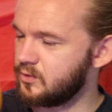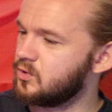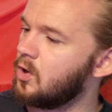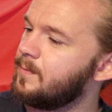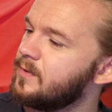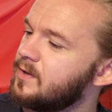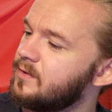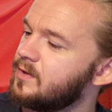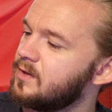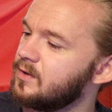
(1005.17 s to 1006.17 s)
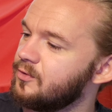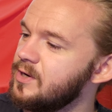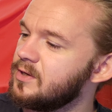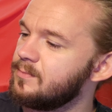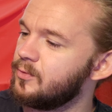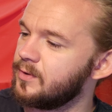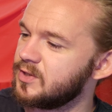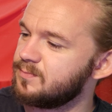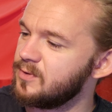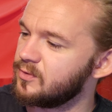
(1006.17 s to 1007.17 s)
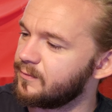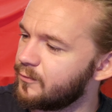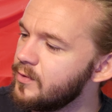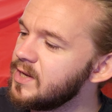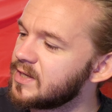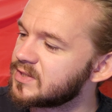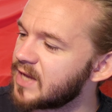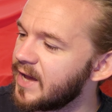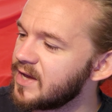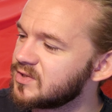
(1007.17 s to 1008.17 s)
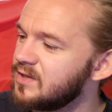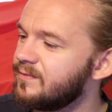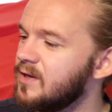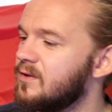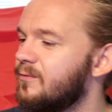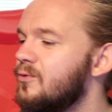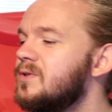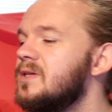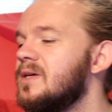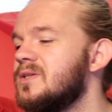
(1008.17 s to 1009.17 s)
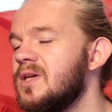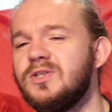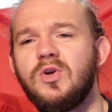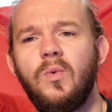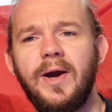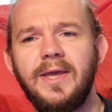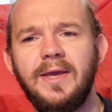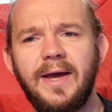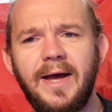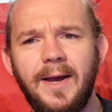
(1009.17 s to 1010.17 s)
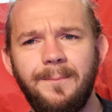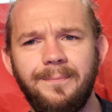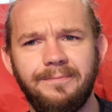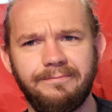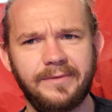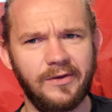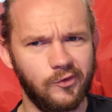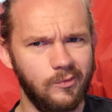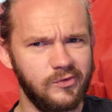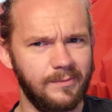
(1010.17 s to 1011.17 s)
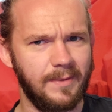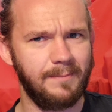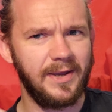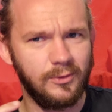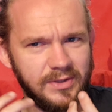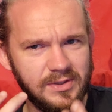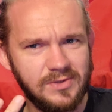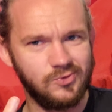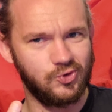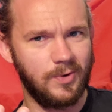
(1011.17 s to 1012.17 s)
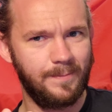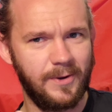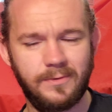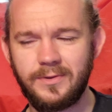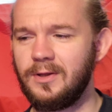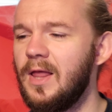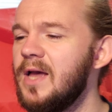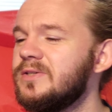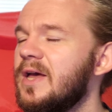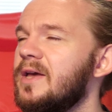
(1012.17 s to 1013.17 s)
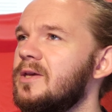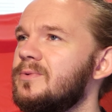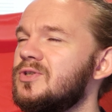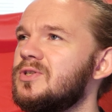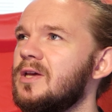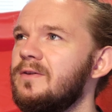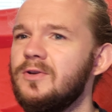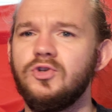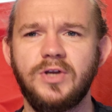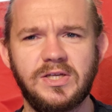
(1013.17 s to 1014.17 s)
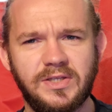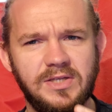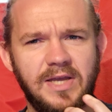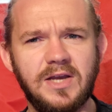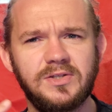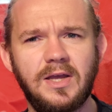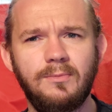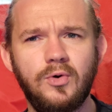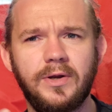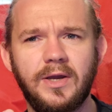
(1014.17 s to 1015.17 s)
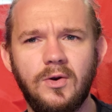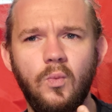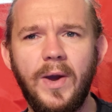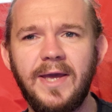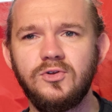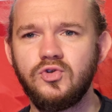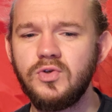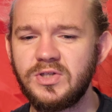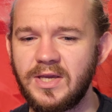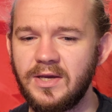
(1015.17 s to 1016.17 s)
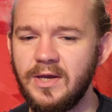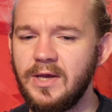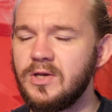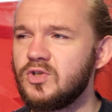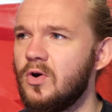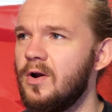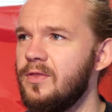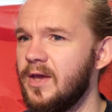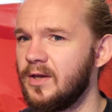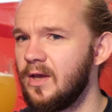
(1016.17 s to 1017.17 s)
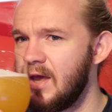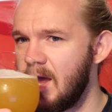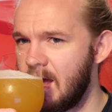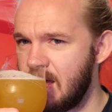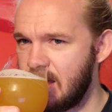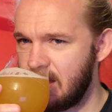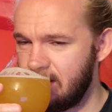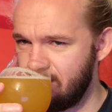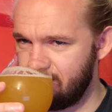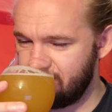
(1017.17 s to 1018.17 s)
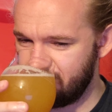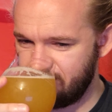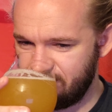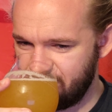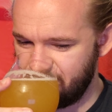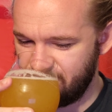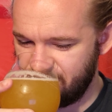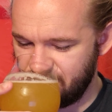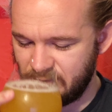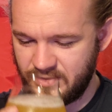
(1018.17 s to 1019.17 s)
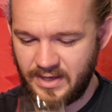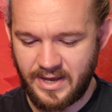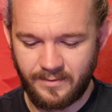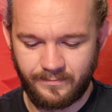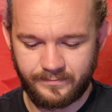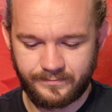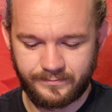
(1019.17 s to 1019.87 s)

top of the green component of this beer, the fruitiness, I actually find the fruitiness is quite it's almost a bit mild. It doesn't jump out of the glass at you, which is kind of interesting. It's actually a more kind of wet, juicy sort of thing. Yeah.